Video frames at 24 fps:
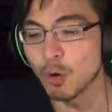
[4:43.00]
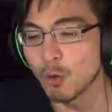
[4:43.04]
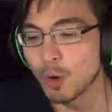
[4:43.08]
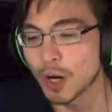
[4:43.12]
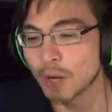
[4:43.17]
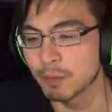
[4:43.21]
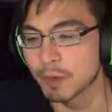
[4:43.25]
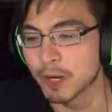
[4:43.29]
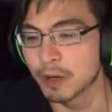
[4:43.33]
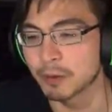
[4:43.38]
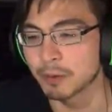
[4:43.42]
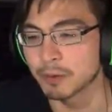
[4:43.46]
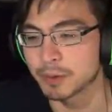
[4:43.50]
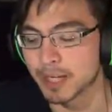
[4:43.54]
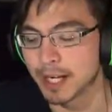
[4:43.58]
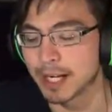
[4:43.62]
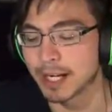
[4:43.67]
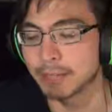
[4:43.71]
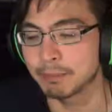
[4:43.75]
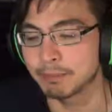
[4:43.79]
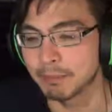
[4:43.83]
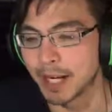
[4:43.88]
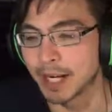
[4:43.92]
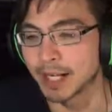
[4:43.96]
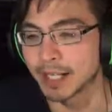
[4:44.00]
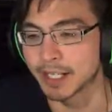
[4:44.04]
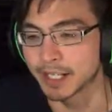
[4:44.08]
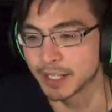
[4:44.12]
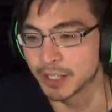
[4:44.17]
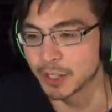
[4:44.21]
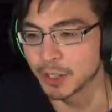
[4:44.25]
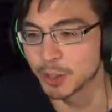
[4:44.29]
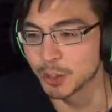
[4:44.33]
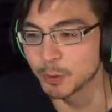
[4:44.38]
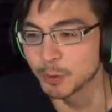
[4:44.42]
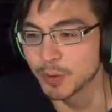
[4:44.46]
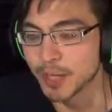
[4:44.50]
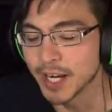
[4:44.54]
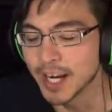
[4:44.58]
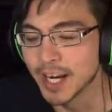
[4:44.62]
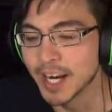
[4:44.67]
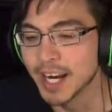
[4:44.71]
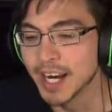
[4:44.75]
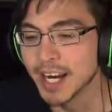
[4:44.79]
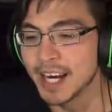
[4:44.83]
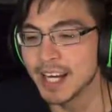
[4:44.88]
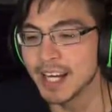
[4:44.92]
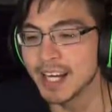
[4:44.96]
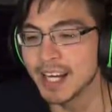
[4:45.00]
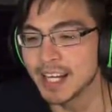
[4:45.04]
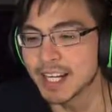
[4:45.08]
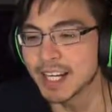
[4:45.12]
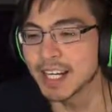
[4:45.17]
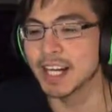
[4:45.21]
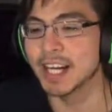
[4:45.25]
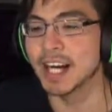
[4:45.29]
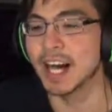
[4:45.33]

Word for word: what Upgrade Bot can do? He can